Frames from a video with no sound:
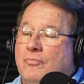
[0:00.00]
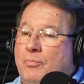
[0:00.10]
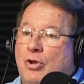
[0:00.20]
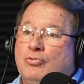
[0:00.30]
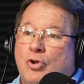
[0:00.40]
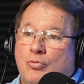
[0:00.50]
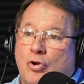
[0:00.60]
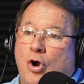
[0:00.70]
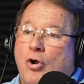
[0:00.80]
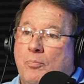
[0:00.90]
built on
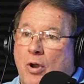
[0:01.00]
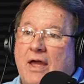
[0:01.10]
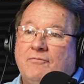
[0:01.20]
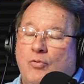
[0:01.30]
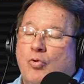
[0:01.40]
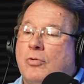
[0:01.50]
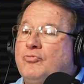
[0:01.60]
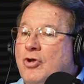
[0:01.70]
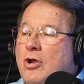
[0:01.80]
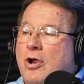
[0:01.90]
car platforms
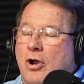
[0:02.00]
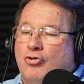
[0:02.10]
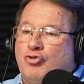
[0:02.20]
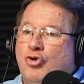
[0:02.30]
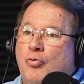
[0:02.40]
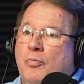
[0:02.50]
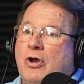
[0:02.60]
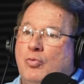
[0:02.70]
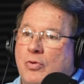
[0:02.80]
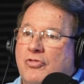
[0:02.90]
are still
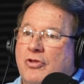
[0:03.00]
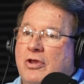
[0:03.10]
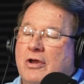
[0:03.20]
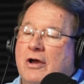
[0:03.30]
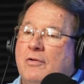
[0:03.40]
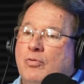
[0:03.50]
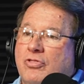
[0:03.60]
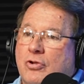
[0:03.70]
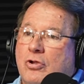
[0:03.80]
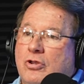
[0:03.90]
built with the
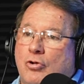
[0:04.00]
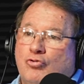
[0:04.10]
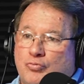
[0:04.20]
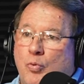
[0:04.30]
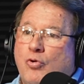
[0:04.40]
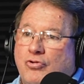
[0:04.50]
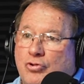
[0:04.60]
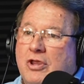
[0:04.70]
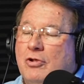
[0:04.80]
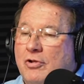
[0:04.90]
the sport
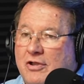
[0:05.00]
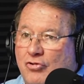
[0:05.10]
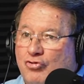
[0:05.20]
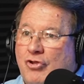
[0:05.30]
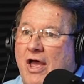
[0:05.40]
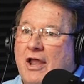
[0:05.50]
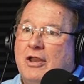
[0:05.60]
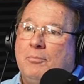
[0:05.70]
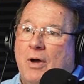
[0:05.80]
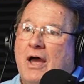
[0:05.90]
utility design
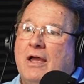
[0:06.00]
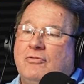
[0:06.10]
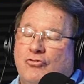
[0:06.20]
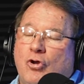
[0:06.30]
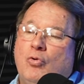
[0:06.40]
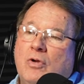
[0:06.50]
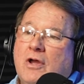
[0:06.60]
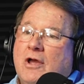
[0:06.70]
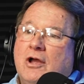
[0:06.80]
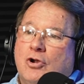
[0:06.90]
in mind. So
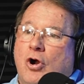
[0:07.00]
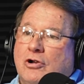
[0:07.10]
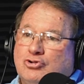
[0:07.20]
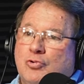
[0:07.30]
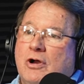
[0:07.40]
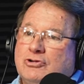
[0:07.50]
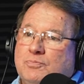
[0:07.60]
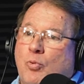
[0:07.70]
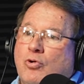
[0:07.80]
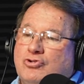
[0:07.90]
cars, trucks,
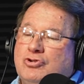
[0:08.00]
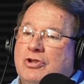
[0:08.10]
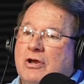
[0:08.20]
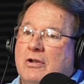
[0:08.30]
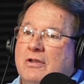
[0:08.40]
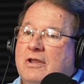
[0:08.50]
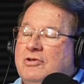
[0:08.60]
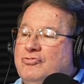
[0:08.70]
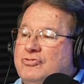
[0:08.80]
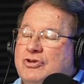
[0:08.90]
sports
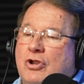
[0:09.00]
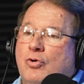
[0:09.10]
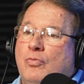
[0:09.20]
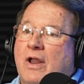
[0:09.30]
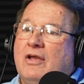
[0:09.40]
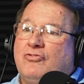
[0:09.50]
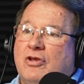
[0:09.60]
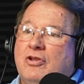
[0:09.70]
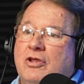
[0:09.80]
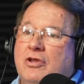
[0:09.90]
utilities, like I
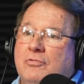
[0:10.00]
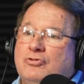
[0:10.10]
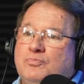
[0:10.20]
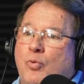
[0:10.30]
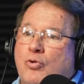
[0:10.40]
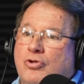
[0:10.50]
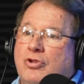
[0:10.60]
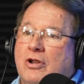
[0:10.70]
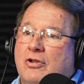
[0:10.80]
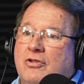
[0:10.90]
said, the sport
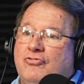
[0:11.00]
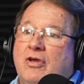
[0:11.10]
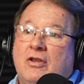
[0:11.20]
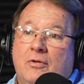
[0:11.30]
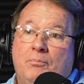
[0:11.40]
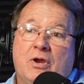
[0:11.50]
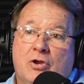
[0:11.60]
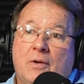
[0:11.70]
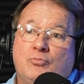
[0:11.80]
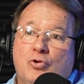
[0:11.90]
utilities and the
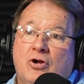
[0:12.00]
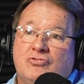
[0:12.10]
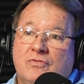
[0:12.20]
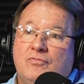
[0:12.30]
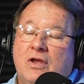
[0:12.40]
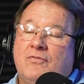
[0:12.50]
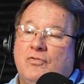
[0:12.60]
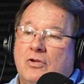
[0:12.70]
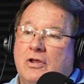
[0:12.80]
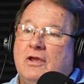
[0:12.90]
pickup trucks have
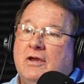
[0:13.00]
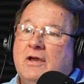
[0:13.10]
definitely,